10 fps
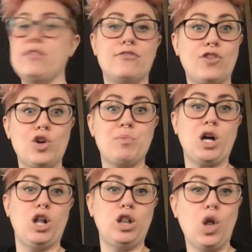the verb
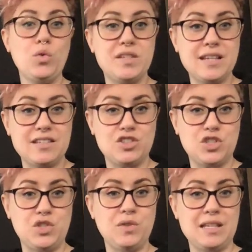closest
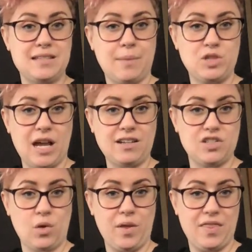to the subject,
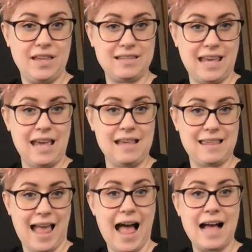so in this case,
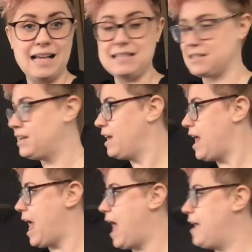has,
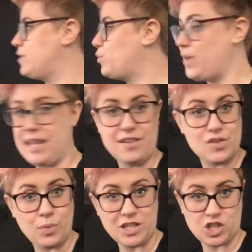and we
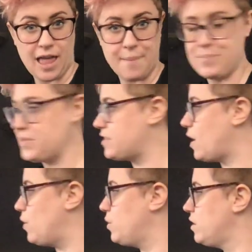switch them.
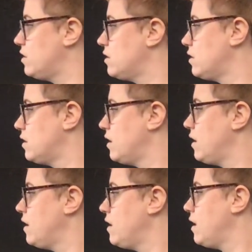So,
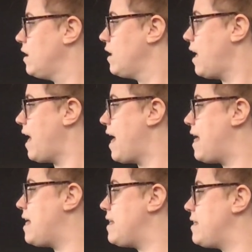
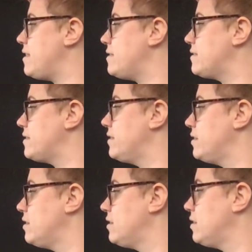has
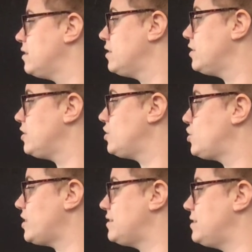
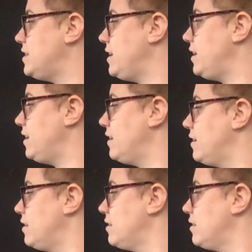Justine